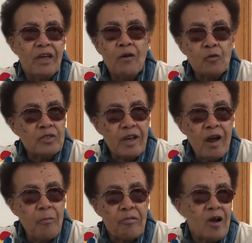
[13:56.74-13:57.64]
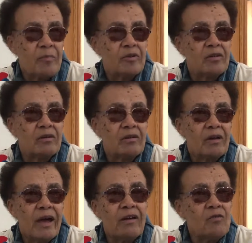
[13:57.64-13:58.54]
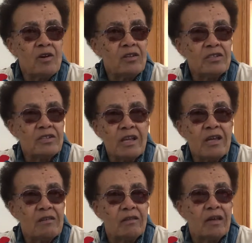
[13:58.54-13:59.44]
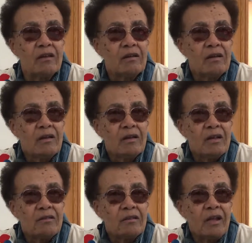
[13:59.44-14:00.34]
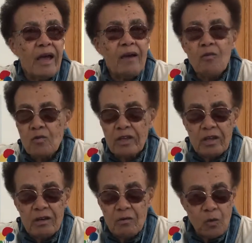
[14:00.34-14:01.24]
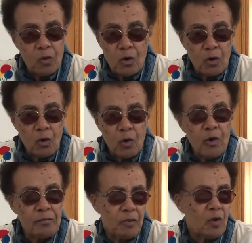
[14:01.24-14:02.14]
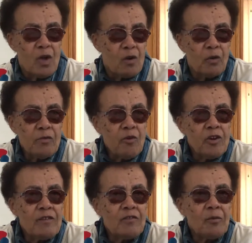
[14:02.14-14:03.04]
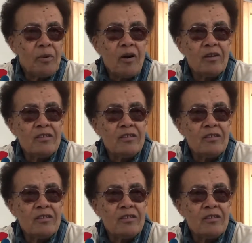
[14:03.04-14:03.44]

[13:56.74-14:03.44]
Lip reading: That was our property. I don't understand that. I don't care what. We weren't even a part